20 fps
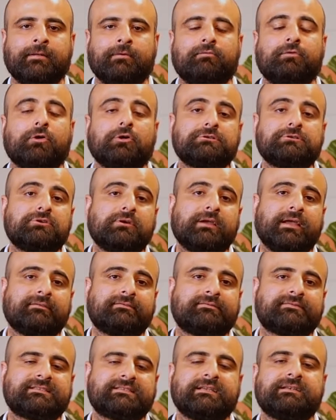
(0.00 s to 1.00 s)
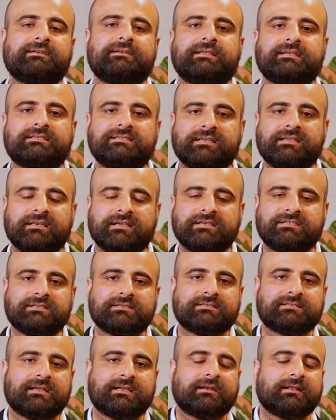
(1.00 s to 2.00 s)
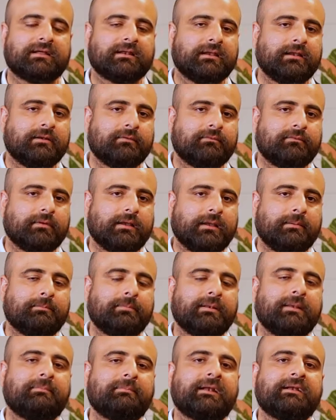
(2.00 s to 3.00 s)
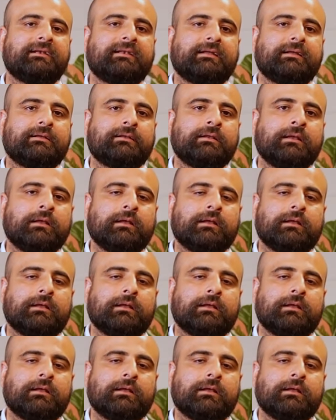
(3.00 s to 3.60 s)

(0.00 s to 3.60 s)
We also have seen destinations that are implementing